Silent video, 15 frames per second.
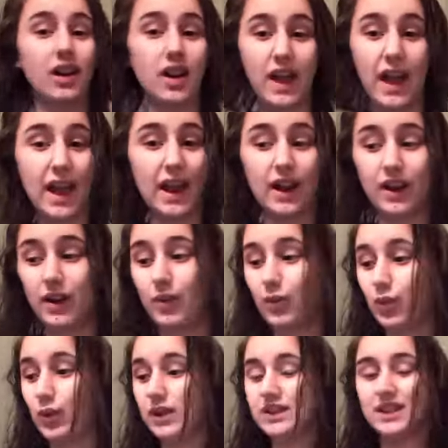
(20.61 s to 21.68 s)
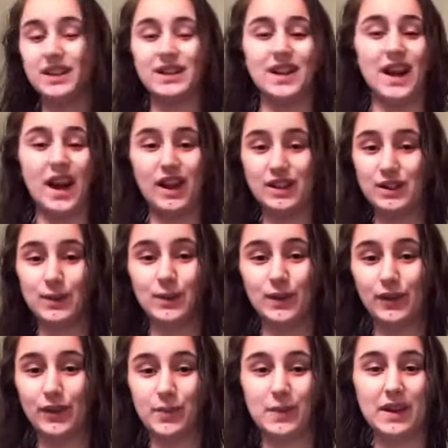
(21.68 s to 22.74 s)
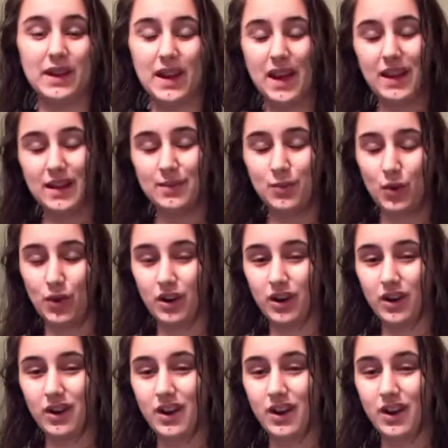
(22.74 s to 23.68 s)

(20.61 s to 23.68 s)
hair was not doing it for me anymore.